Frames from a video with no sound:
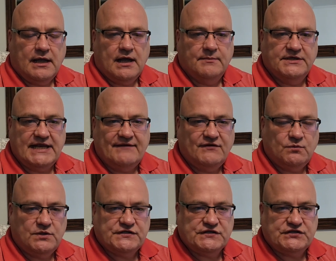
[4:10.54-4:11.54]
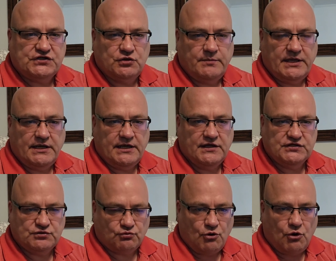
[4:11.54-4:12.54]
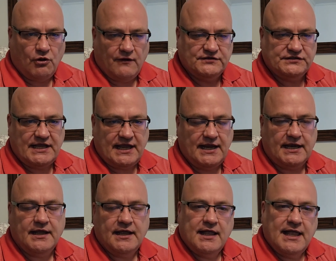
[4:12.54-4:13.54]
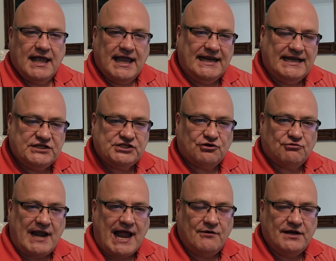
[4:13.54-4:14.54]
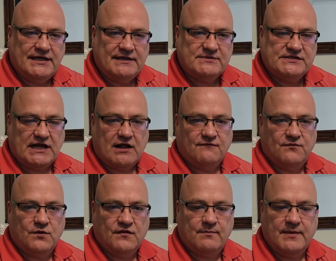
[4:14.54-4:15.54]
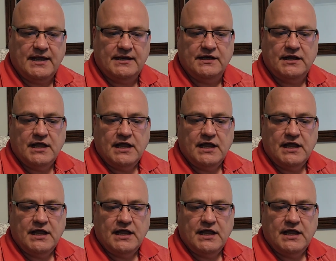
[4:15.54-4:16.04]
David was assuming his role as king, and he surrounded himself with men.